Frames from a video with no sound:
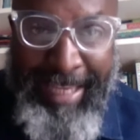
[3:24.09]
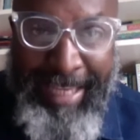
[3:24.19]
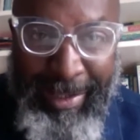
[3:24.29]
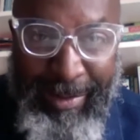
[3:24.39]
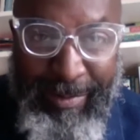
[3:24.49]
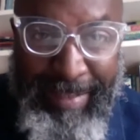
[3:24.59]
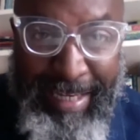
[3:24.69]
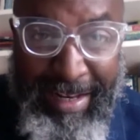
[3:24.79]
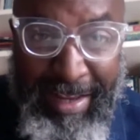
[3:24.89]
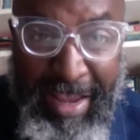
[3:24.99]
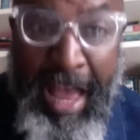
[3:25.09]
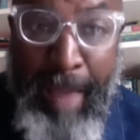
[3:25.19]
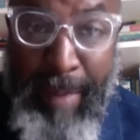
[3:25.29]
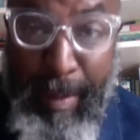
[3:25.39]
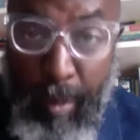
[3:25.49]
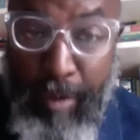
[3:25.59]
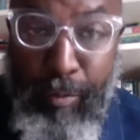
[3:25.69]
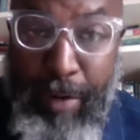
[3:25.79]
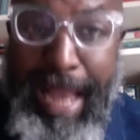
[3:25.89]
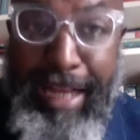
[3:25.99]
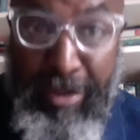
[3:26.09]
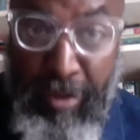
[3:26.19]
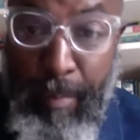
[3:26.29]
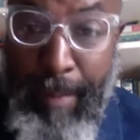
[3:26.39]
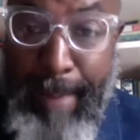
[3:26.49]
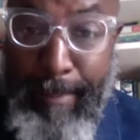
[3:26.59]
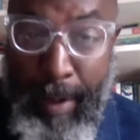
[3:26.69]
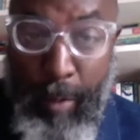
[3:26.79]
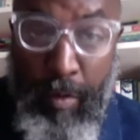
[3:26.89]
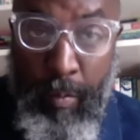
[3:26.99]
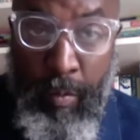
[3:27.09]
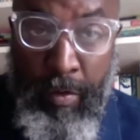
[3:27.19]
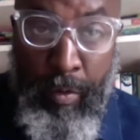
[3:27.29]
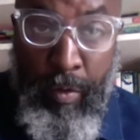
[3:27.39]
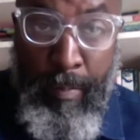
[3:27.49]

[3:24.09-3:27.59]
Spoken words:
You know what I'm saying? And make wasps react to my power, what you call it.